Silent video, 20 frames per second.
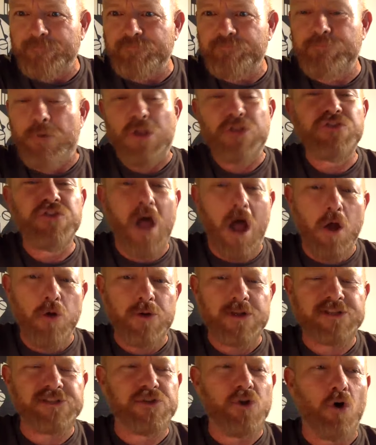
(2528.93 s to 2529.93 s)
But no,
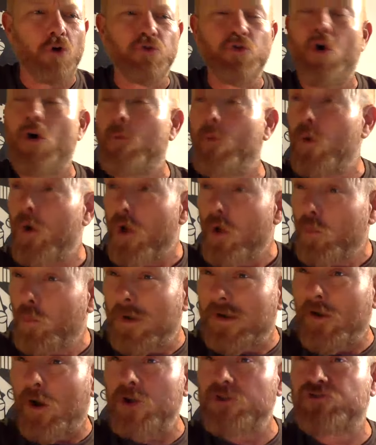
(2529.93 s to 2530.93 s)
it's not normal.
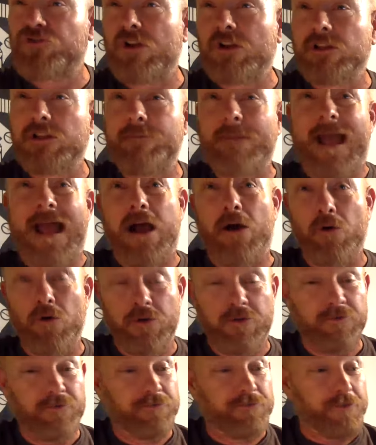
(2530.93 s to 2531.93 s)
When I drill them out,
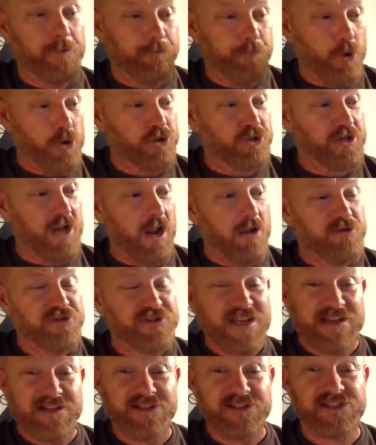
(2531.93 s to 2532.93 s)
the bush goes
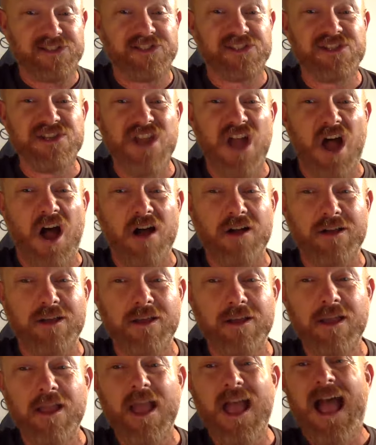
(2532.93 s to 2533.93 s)
in snug.
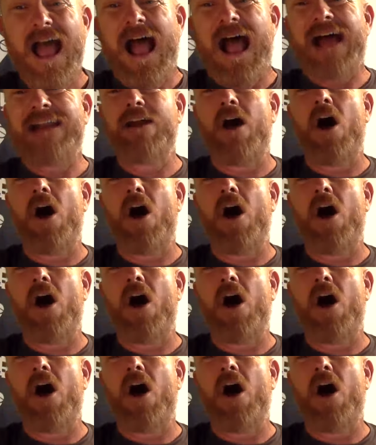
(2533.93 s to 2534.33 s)
And